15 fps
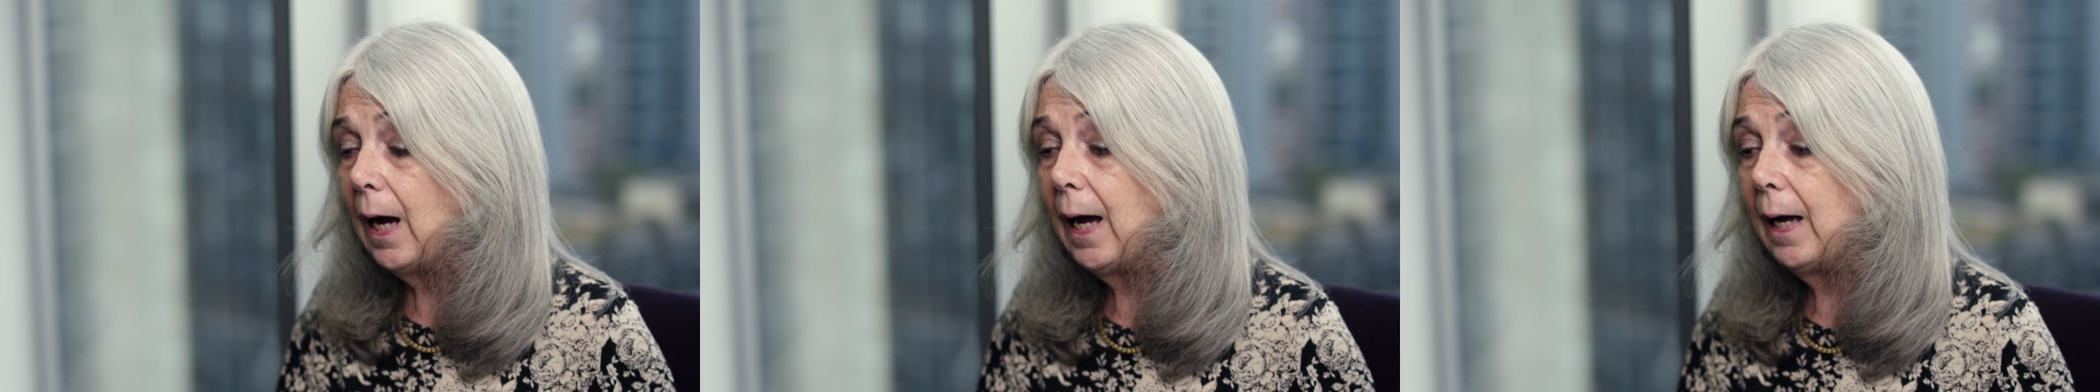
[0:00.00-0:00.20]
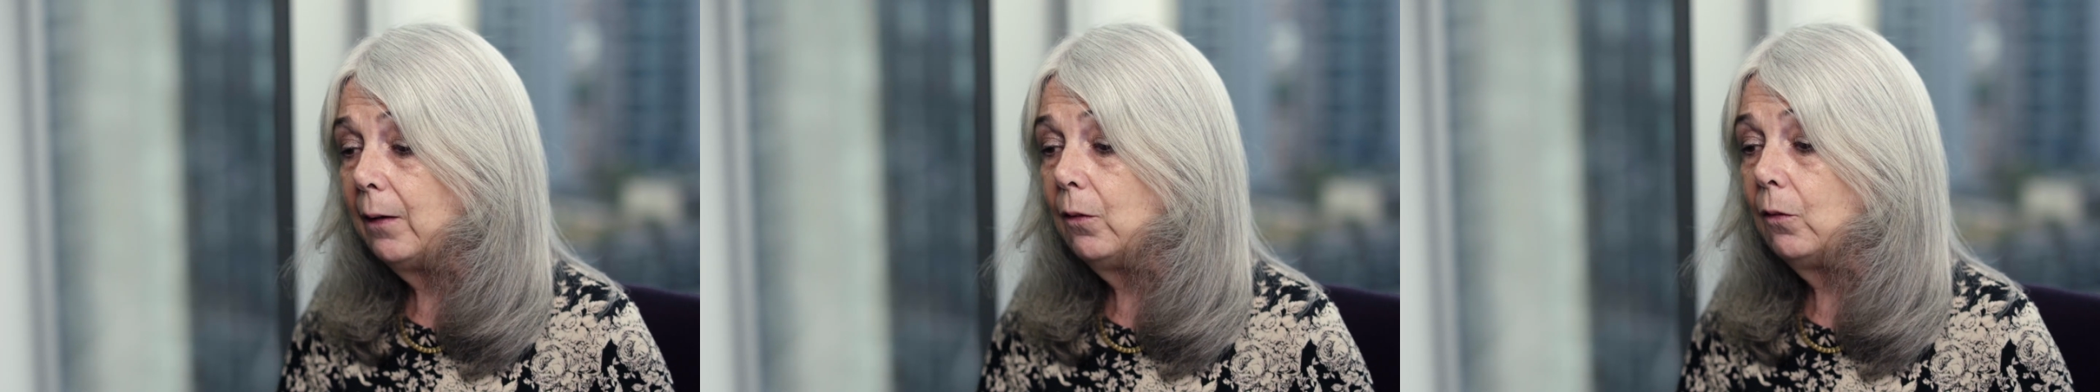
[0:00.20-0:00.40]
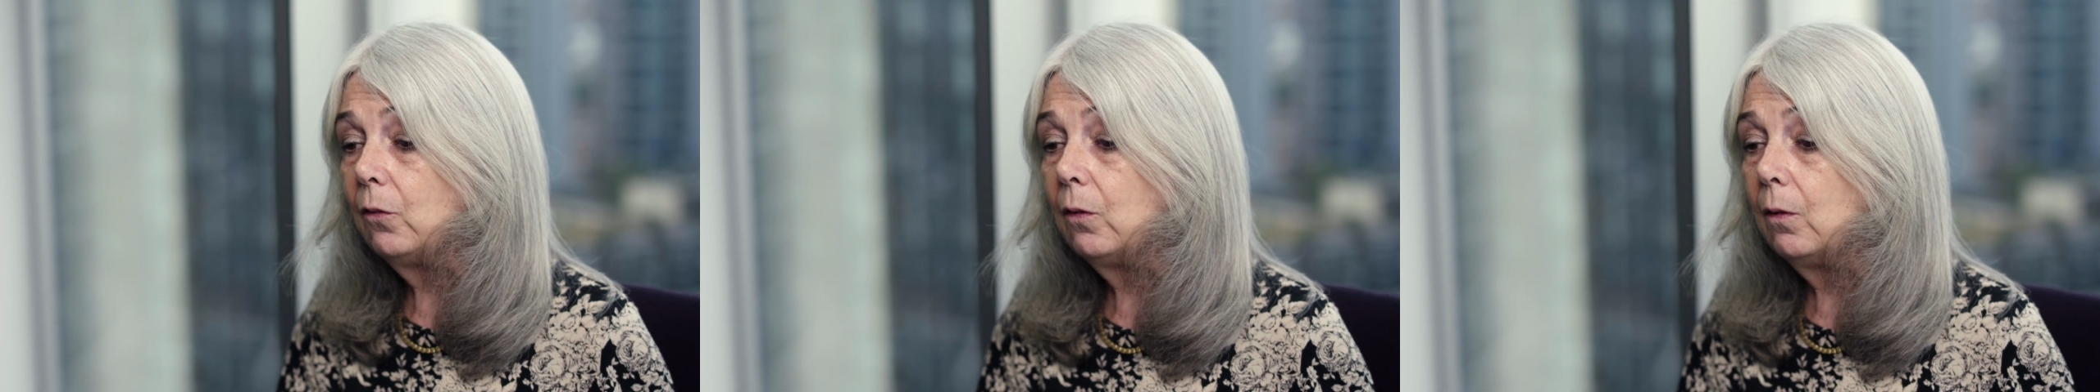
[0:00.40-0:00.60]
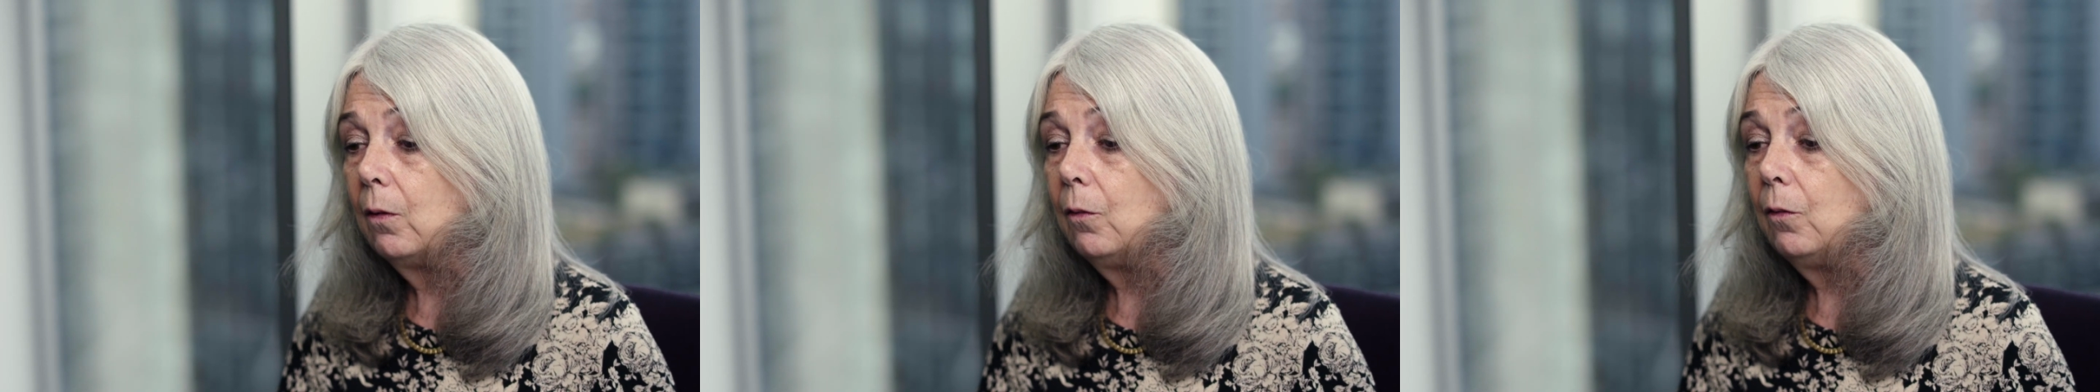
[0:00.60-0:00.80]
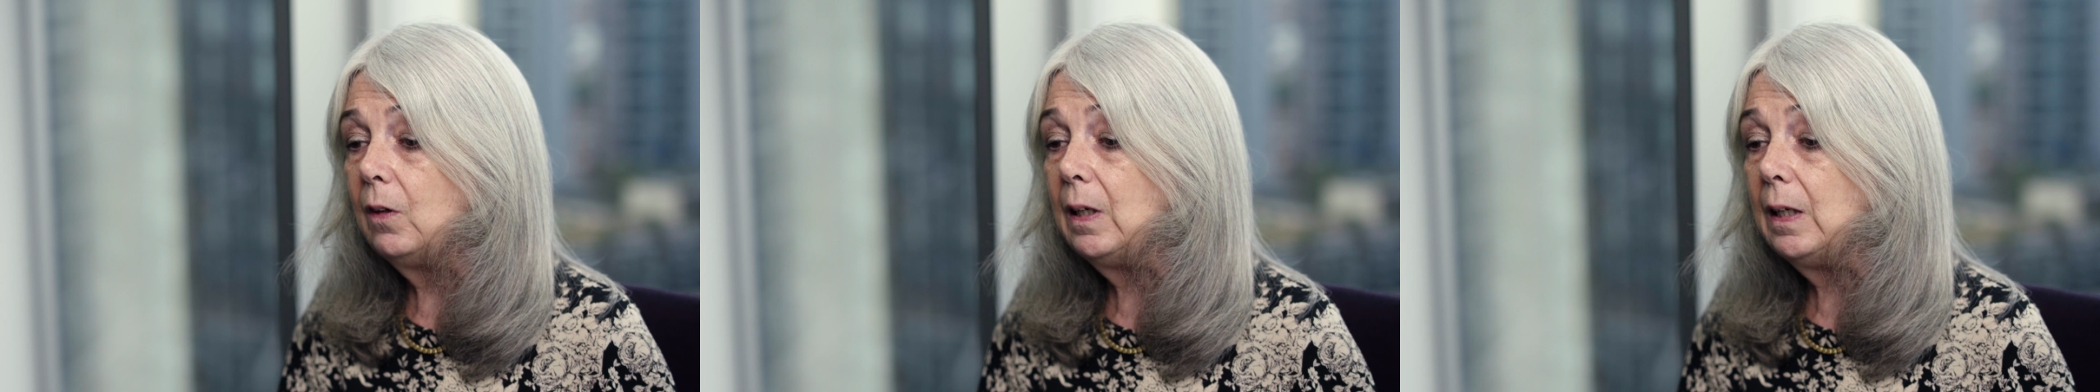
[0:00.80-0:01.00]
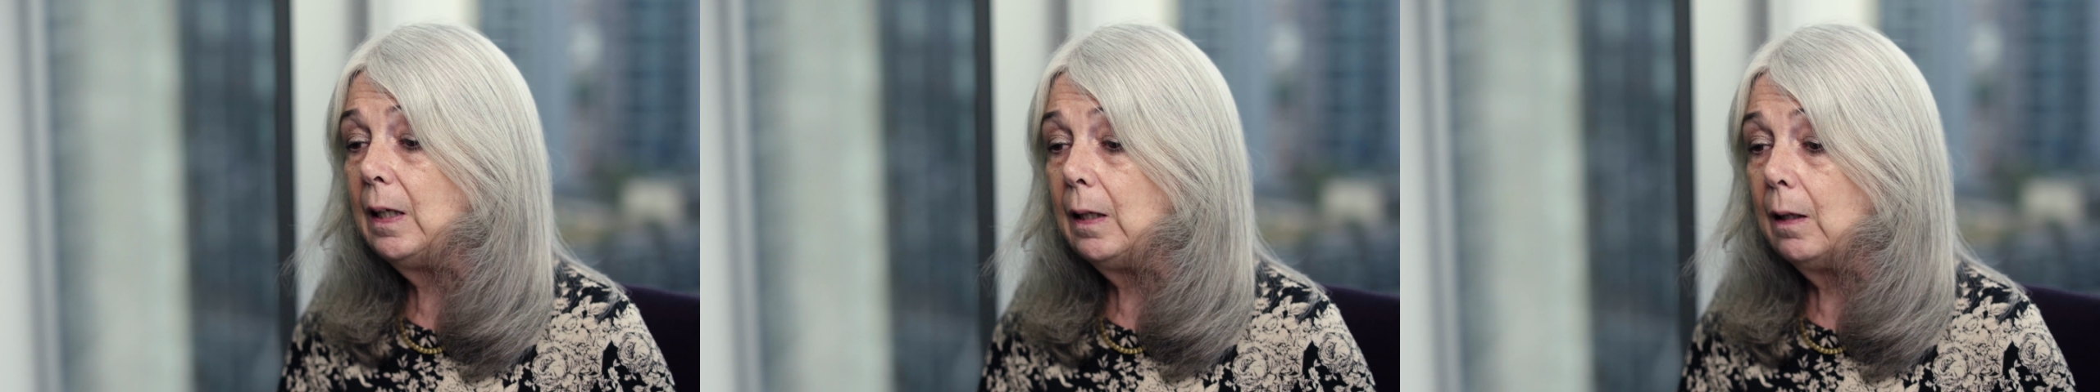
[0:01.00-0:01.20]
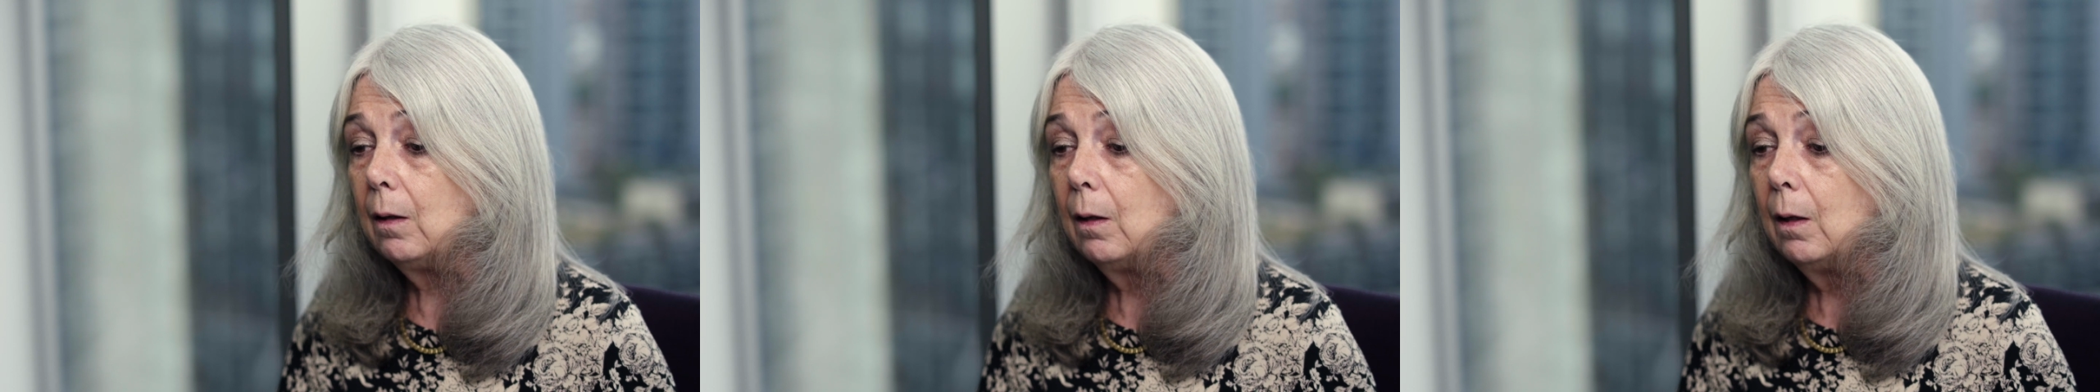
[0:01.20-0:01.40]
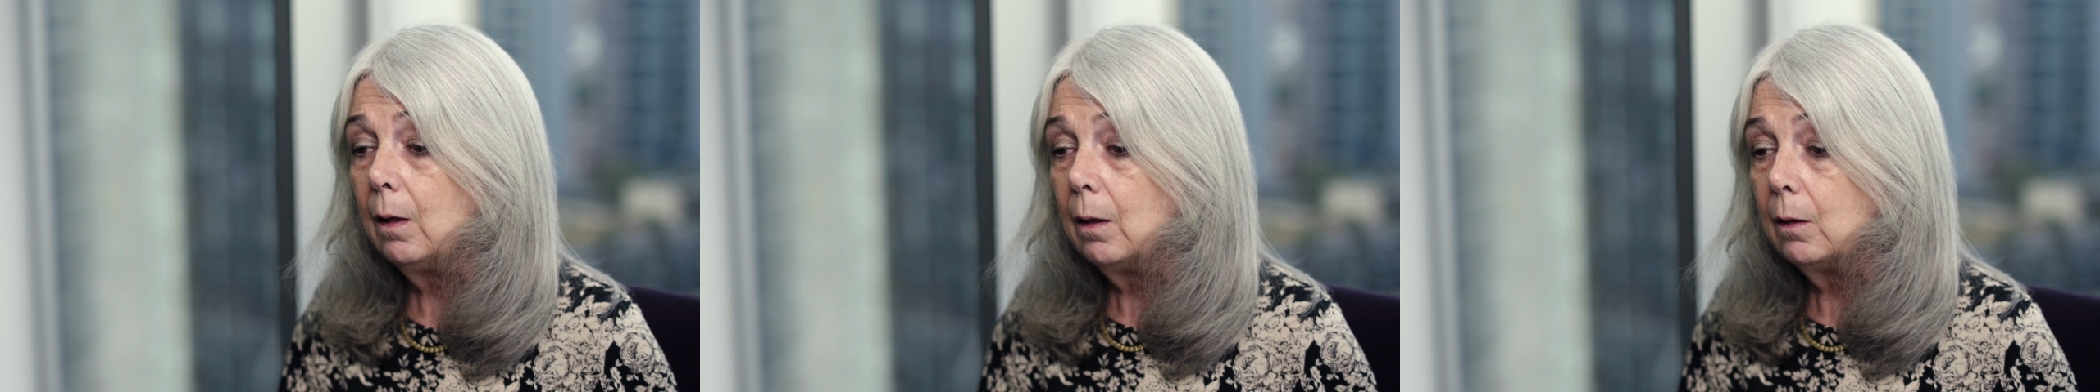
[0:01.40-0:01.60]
and the